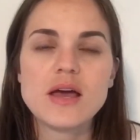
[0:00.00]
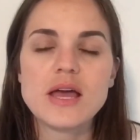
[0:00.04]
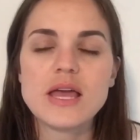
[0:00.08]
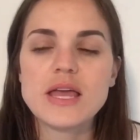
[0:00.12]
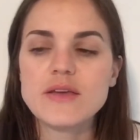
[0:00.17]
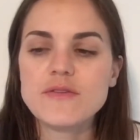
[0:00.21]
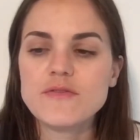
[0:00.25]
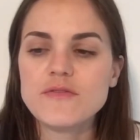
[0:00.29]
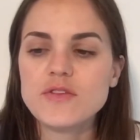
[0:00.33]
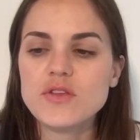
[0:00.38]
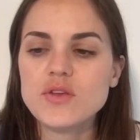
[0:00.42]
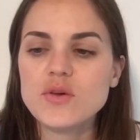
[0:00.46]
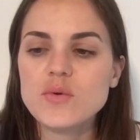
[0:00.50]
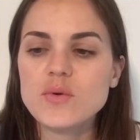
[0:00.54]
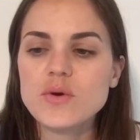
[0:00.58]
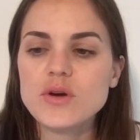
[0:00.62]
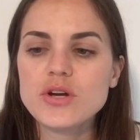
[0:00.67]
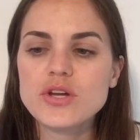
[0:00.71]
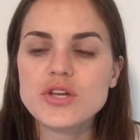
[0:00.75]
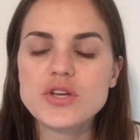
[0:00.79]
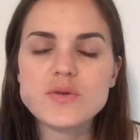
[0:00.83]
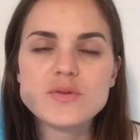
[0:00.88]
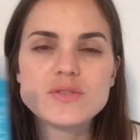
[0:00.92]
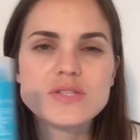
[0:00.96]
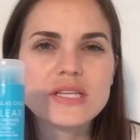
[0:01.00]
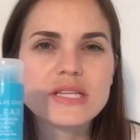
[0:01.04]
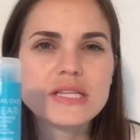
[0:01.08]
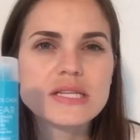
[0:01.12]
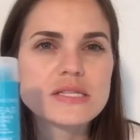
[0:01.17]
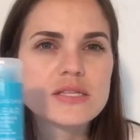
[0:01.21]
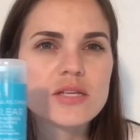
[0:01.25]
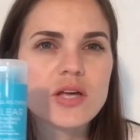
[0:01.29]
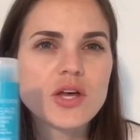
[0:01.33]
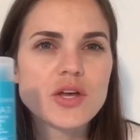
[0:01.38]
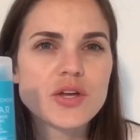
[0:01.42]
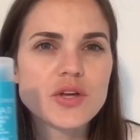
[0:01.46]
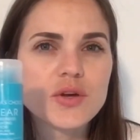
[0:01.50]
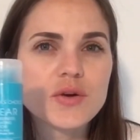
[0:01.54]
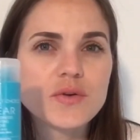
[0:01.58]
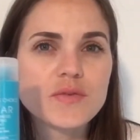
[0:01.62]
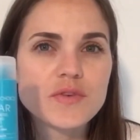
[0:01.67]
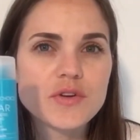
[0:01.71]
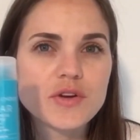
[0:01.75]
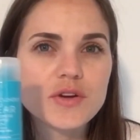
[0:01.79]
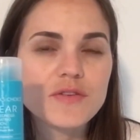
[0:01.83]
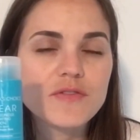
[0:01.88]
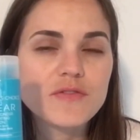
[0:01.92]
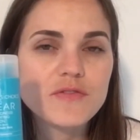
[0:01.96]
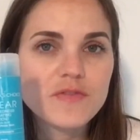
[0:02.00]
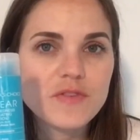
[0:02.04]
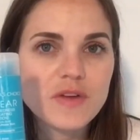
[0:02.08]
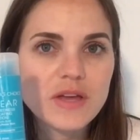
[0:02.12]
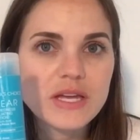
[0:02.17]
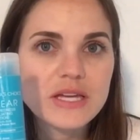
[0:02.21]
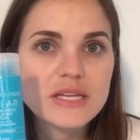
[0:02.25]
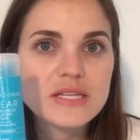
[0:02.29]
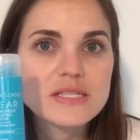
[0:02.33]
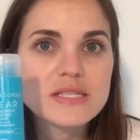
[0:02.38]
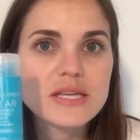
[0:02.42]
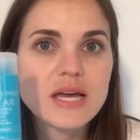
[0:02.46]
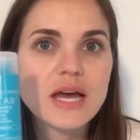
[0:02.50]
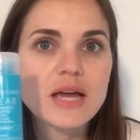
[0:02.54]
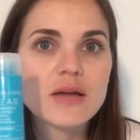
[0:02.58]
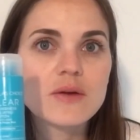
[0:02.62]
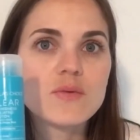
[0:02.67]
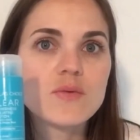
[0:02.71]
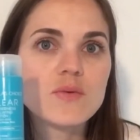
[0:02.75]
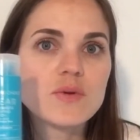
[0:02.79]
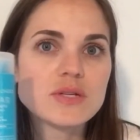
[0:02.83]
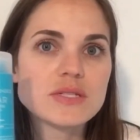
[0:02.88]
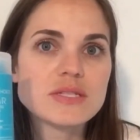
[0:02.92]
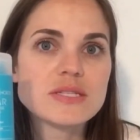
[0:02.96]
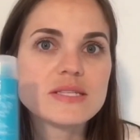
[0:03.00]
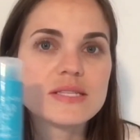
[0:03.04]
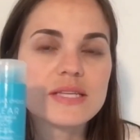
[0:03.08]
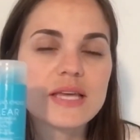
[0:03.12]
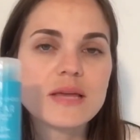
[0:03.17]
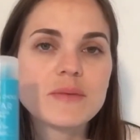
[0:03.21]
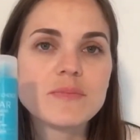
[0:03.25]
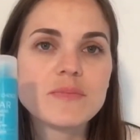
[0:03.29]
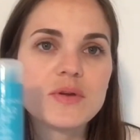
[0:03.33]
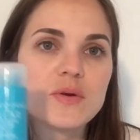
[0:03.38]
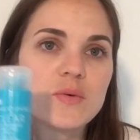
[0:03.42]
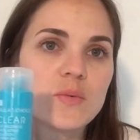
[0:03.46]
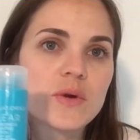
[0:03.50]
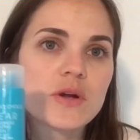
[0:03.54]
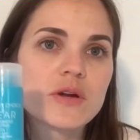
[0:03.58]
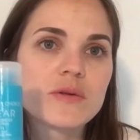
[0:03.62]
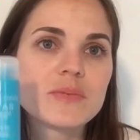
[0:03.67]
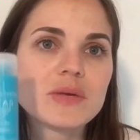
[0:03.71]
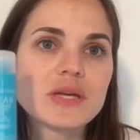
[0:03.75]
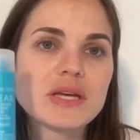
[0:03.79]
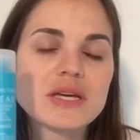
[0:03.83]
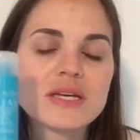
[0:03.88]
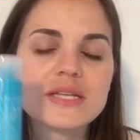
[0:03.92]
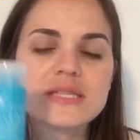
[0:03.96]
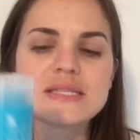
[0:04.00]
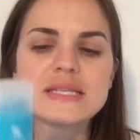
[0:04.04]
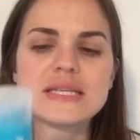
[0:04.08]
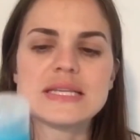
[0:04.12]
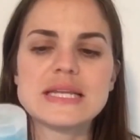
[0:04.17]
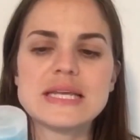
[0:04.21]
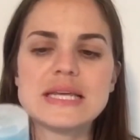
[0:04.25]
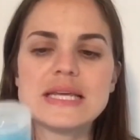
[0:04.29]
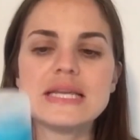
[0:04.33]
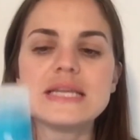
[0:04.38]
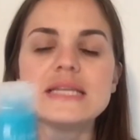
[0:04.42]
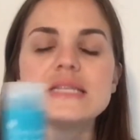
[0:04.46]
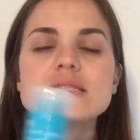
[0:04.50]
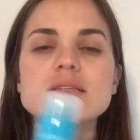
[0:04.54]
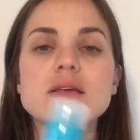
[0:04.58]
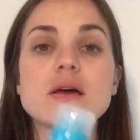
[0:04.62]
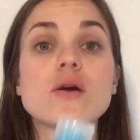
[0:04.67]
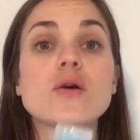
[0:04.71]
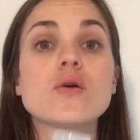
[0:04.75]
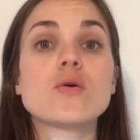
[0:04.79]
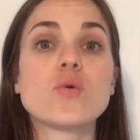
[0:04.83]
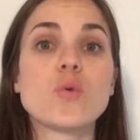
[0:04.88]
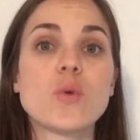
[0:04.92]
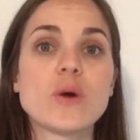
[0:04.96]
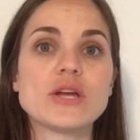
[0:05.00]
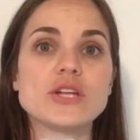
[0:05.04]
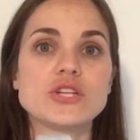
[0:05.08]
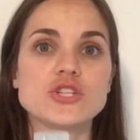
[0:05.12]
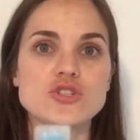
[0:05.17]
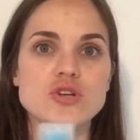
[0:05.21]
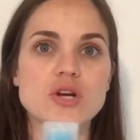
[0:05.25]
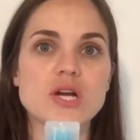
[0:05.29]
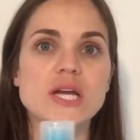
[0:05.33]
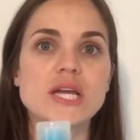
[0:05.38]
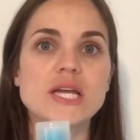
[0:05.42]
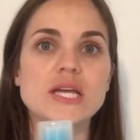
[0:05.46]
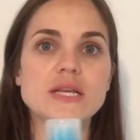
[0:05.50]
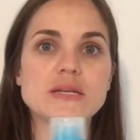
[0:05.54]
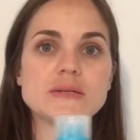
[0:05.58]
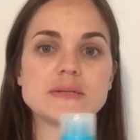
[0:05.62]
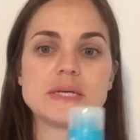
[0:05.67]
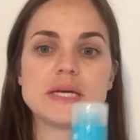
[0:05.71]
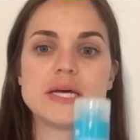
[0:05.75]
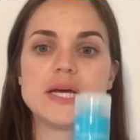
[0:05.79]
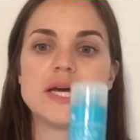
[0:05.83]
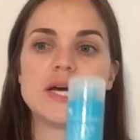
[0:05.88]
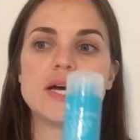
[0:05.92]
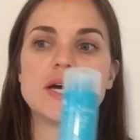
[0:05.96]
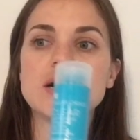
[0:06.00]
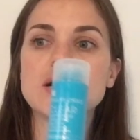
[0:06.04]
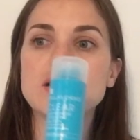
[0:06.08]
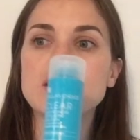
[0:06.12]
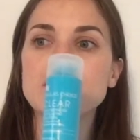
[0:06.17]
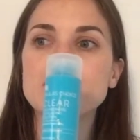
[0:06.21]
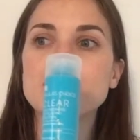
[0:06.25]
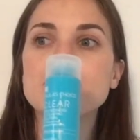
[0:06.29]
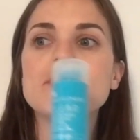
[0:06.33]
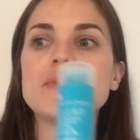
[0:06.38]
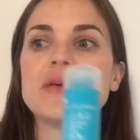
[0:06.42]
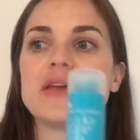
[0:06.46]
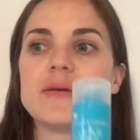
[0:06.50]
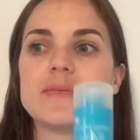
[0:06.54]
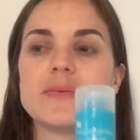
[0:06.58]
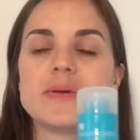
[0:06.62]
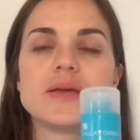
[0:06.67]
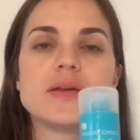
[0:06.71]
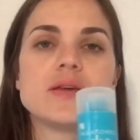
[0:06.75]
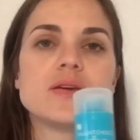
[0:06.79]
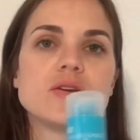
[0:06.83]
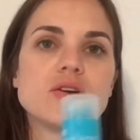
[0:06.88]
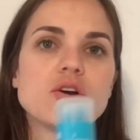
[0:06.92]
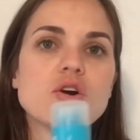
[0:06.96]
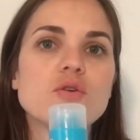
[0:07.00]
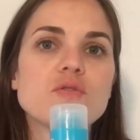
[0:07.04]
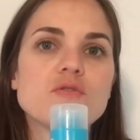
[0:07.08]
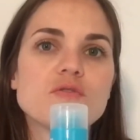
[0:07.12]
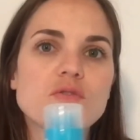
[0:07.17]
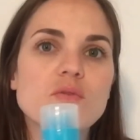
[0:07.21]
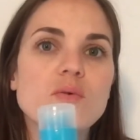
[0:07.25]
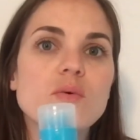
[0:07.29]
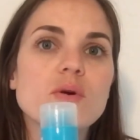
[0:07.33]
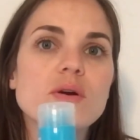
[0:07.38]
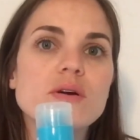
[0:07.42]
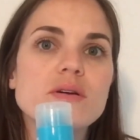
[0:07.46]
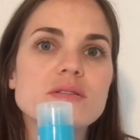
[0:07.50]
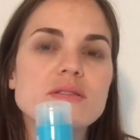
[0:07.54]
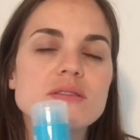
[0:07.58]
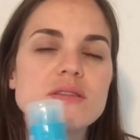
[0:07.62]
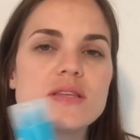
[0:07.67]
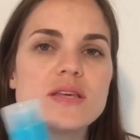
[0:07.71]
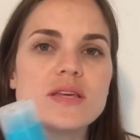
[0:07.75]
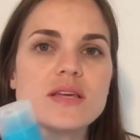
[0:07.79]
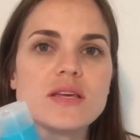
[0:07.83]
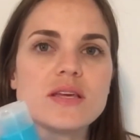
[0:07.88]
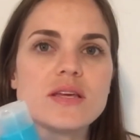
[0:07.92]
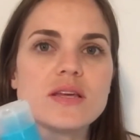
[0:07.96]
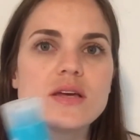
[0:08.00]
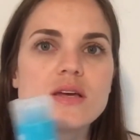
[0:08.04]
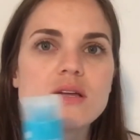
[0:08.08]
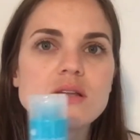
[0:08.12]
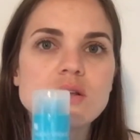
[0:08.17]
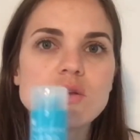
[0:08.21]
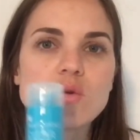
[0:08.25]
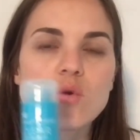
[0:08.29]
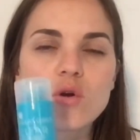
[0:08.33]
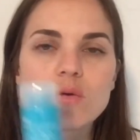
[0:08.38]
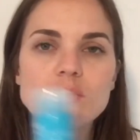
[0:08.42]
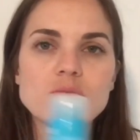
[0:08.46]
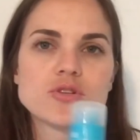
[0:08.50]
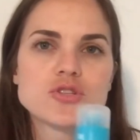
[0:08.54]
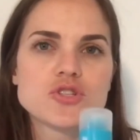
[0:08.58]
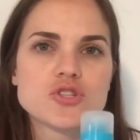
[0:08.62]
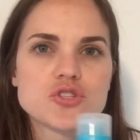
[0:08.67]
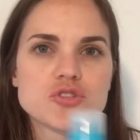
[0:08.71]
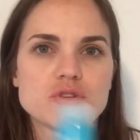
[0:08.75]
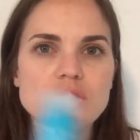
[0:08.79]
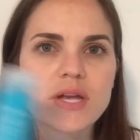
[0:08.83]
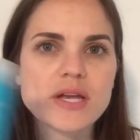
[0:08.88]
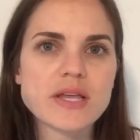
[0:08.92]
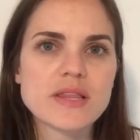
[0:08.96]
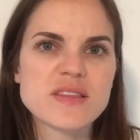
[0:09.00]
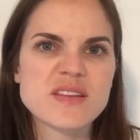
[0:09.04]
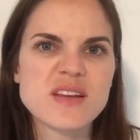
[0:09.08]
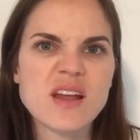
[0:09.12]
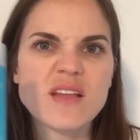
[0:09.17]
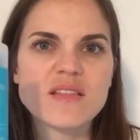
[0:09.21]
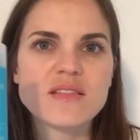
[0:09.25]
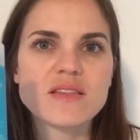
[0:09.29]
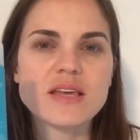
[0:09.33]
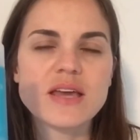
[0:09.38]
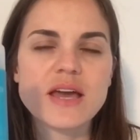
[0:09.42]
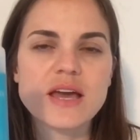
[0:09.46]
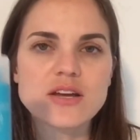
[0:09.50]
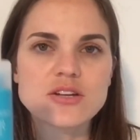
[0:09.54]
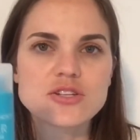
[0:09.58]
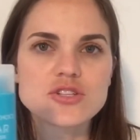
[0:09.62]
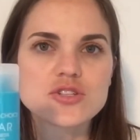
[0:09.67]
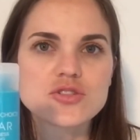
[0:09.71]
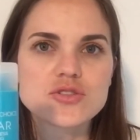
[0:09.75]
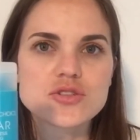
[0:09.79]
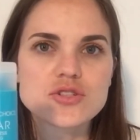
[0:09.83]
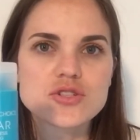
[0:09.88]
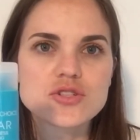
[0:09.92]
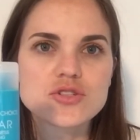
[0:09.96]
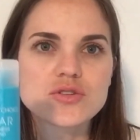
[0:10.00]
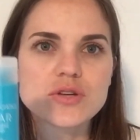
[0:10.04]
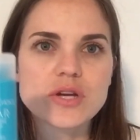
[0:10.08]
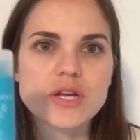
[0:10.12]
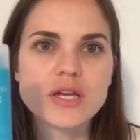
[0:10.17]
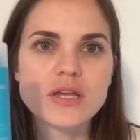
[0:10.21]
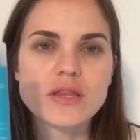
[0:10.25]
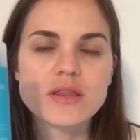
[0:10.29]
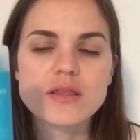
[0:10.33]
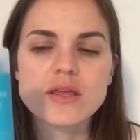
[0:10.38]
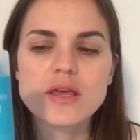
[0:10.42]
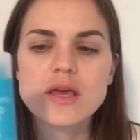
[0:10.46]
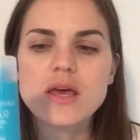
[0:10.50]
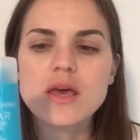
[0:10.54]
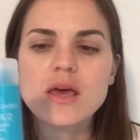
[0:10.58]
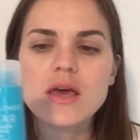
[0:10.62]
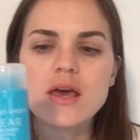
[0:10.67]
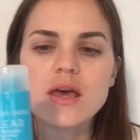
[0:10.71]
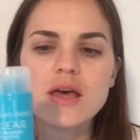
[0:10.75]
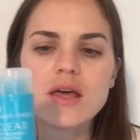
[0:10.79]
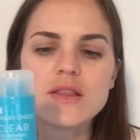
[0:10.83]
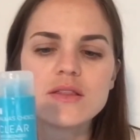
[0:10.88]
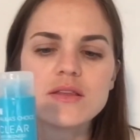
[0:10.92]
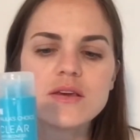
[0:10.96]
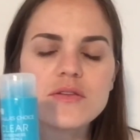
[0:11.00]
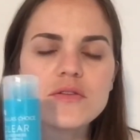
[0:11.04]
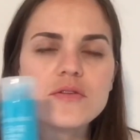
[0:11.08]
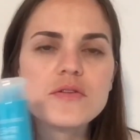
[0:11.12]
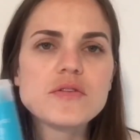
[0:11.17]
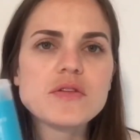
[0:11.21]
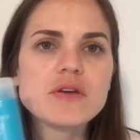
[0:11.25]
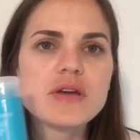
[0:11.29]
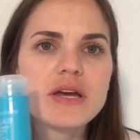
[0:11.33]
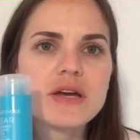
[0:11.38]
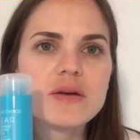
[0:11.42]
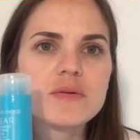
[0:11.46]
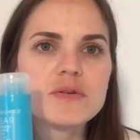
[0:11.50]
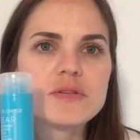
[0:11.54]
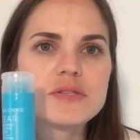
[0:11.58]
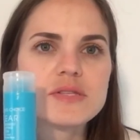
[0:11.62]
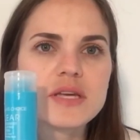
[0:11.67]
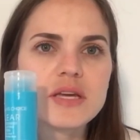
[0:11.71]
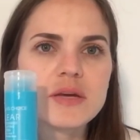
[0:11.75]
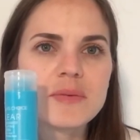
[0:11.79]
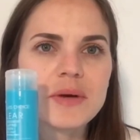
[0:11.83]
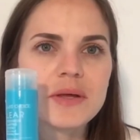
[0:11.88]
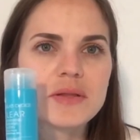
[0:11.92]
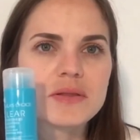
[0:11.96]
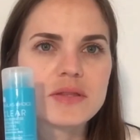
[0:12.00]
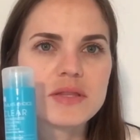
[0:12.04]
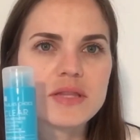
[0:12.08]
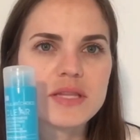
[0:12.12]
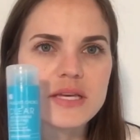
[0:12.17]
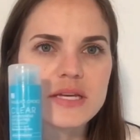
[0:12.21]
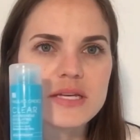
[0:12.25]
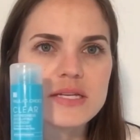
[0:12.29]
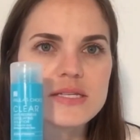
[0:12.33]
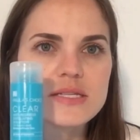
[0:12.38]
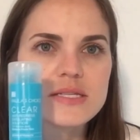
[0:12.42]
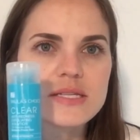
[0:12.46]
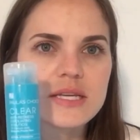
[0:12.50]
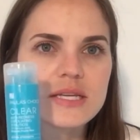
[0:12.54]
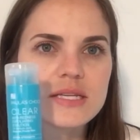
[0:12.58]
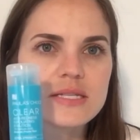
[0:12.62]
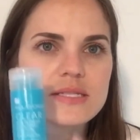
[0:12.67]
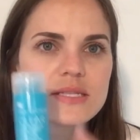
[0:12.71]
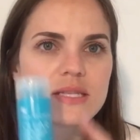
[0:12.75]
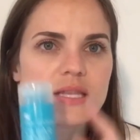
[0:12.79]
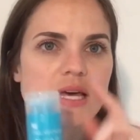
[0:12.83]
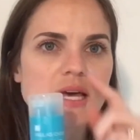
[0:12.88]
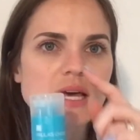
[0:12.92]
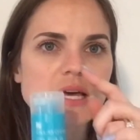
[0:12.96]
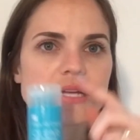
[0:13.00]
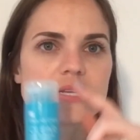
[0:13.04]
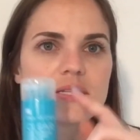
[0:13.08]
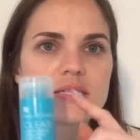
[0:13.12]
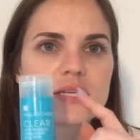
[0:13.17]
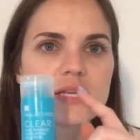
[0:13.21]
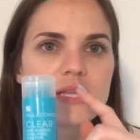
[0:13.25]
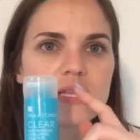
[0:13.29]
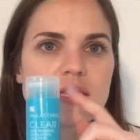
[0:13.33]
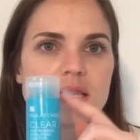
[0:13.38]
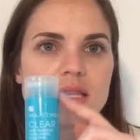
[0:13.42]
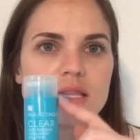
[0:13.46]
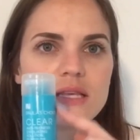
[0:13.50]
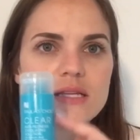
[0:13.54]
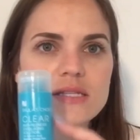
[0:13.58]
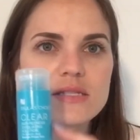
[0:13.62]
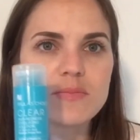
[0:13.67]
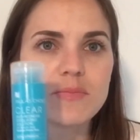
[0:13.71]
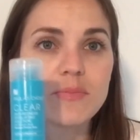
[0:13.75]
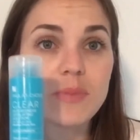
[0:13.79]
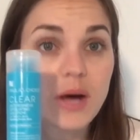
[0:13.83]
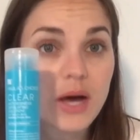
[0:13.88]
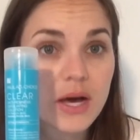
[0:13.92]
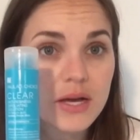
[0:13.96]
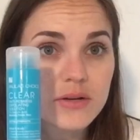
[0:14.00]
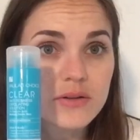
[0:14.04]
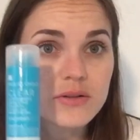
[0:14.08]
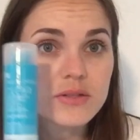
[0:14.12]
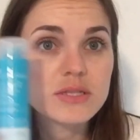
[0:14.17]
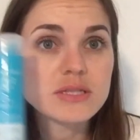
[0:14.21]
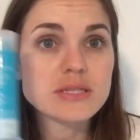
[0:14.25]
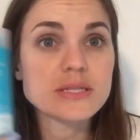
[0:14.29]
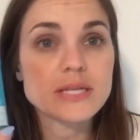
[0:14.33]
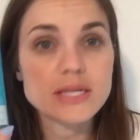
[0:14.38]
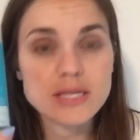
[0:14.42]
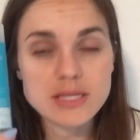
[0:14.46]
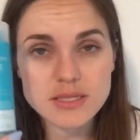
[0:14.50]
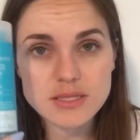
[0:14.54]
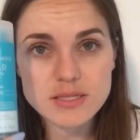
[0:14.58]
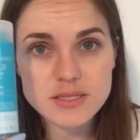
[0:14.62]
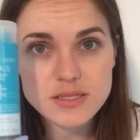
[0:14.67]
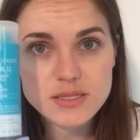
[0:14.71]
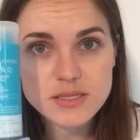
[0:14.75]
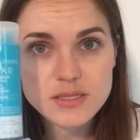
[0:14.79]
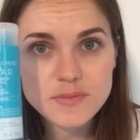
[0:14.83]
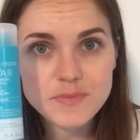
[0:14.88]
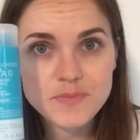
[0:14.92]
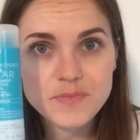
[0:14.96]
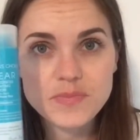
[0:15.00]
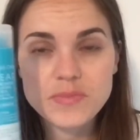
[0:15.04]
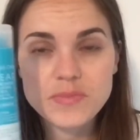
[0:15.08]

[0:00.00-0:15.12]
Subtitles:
If you are using this all over your face, I would say beware because it is quite drying. Maybe go for the normal strength, not the extra strength. The other thing I will say about this is that this bottle leaks.